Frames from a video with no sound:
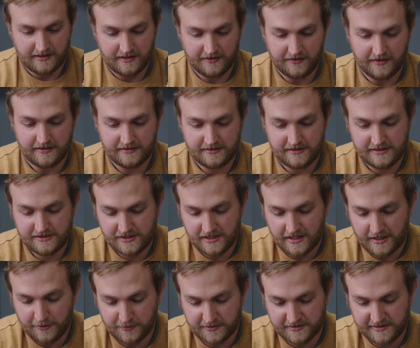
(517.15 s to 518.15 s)
And then
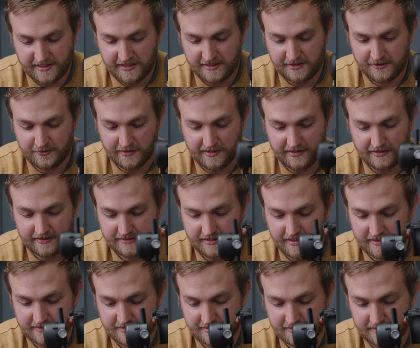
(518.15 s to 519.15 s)
DJI will tell you how to
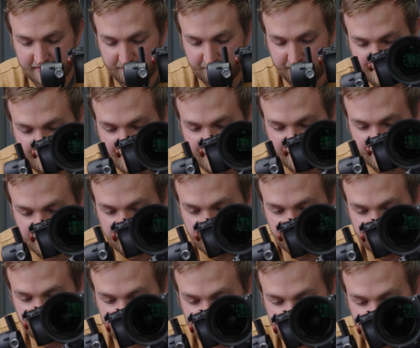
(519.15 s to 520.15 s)
test it. Basically,
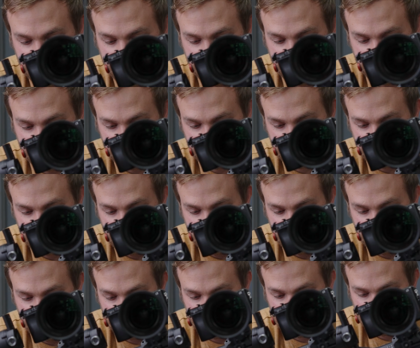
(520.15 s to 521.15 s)
you just set it on a
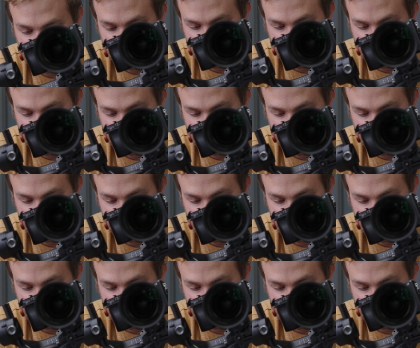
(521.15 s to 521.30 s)
slant,